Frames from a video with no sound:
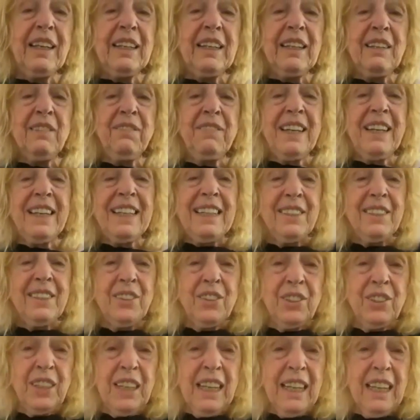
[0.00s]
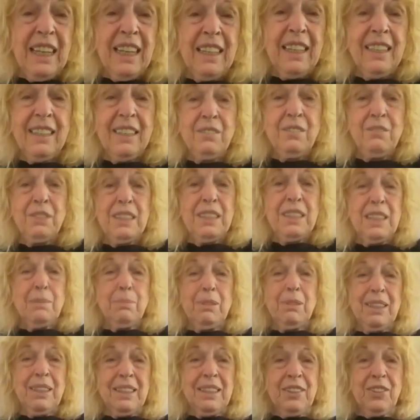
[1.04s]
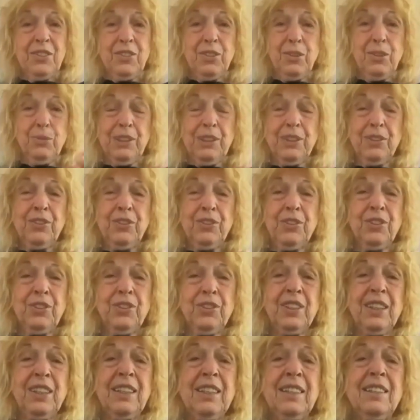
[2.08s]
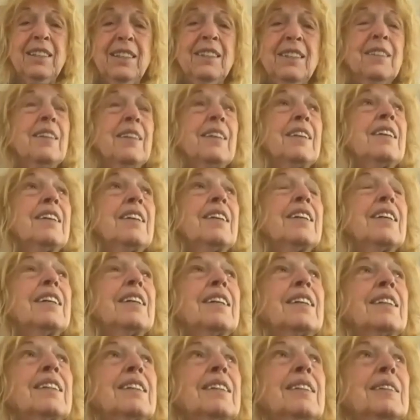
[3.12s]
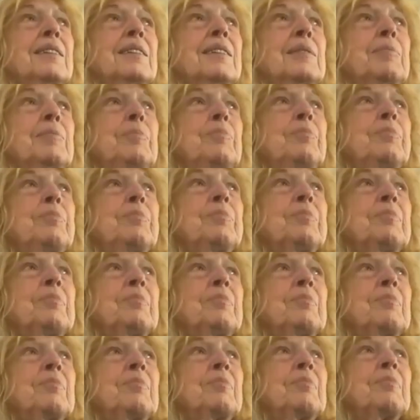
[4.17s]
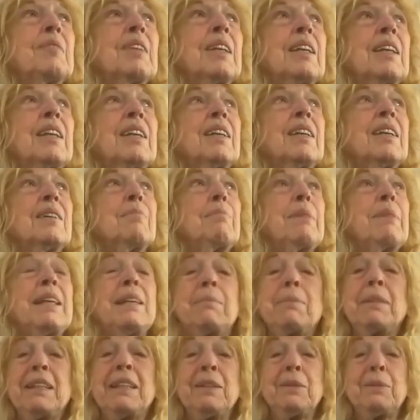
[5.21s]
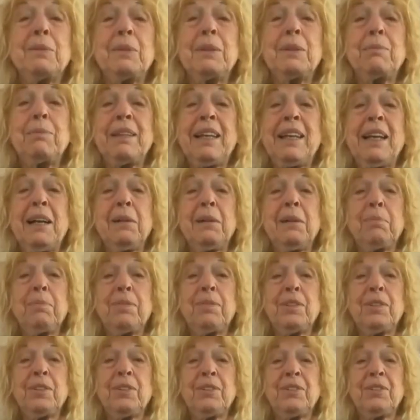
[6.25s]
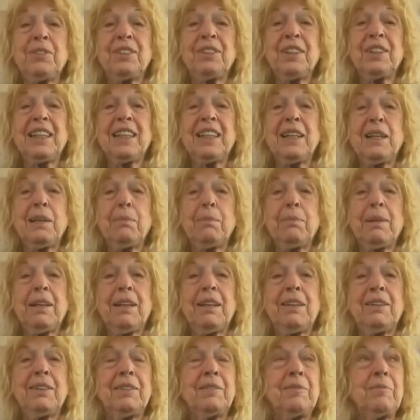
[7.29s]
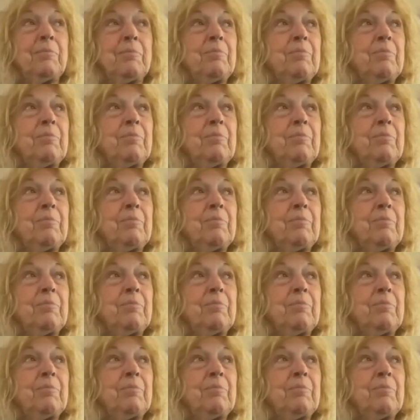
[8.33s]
If I can say in response to what you just said, maybe it would be helpful to think about